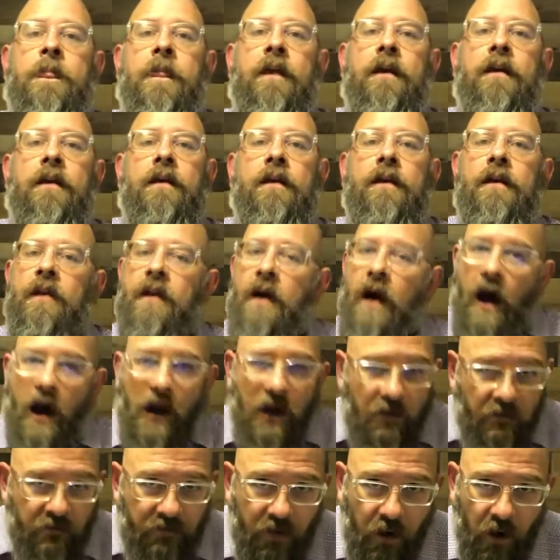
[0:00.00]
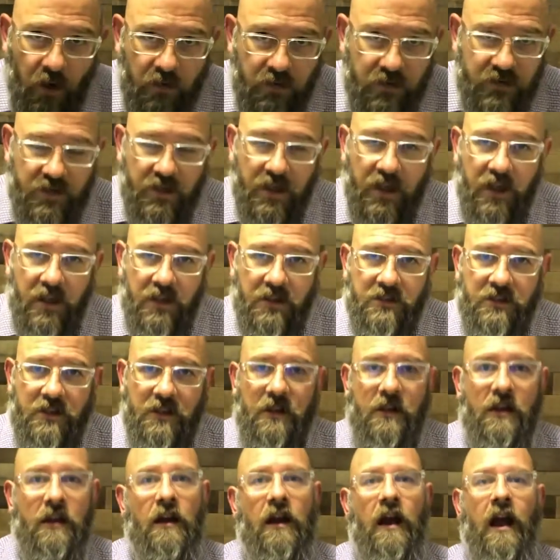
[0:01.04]
none of those things
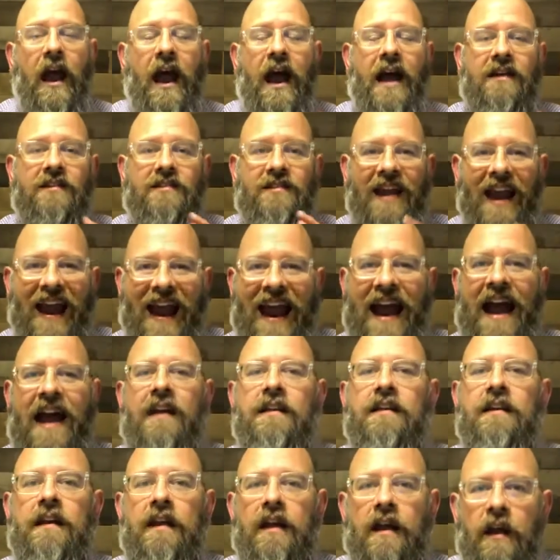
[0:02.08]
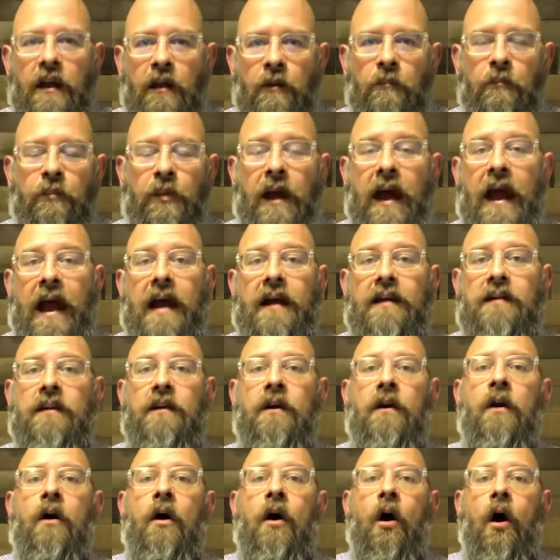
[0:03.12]
has had the impact
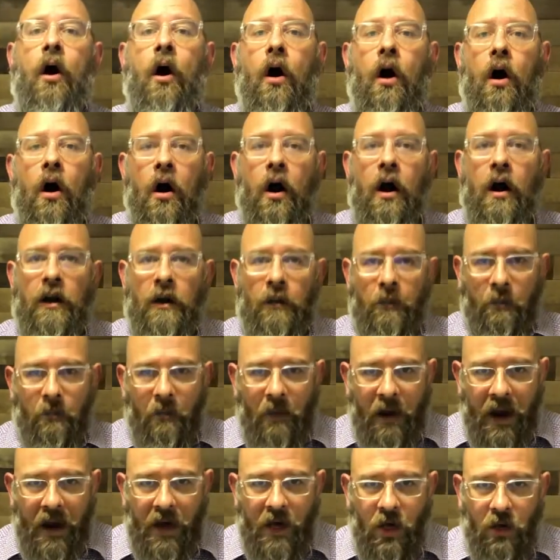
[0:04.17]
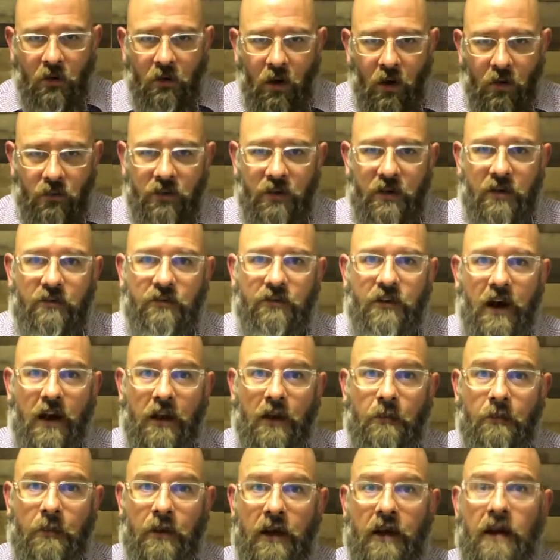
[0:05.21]
on my growth and
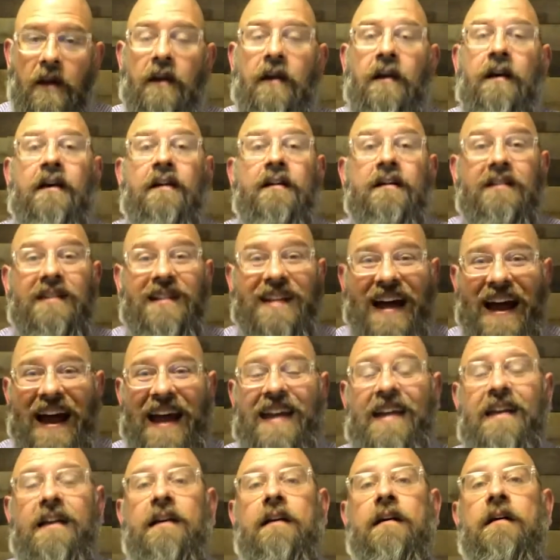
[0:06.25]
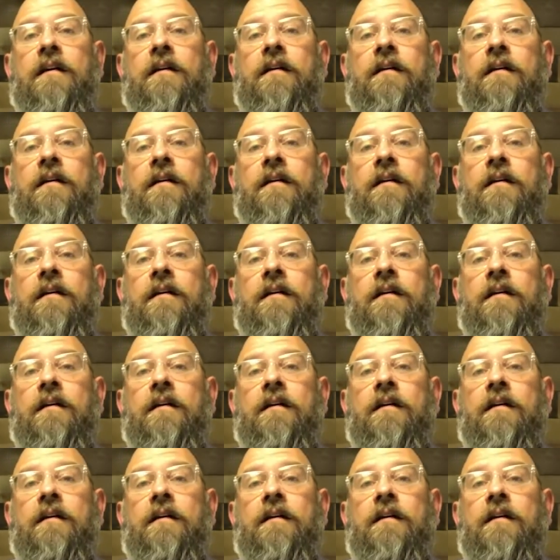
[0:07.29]
development like